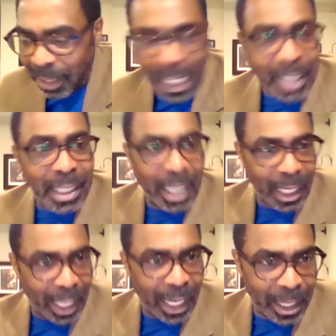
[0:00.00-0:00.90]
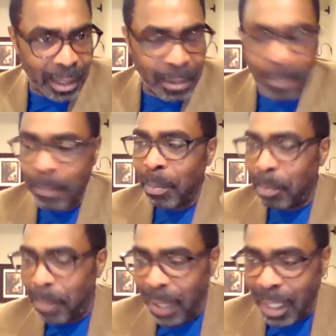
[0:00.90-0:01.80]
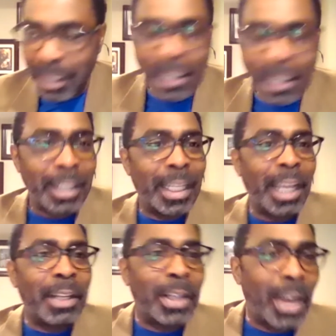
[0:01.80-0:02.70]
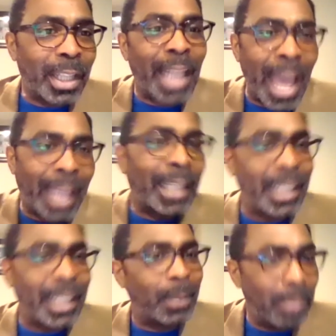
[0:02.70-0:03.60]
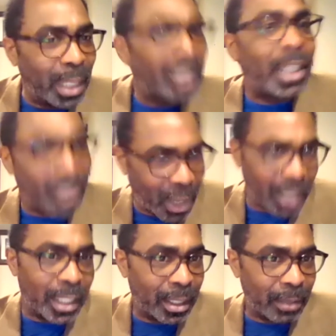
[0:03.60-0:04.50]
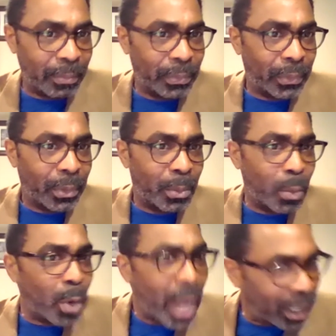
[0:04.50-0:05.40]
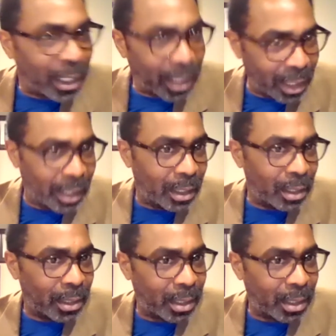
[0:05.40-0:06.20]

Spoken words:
Yes, they can, but they're not likely to meet each other regularly. You see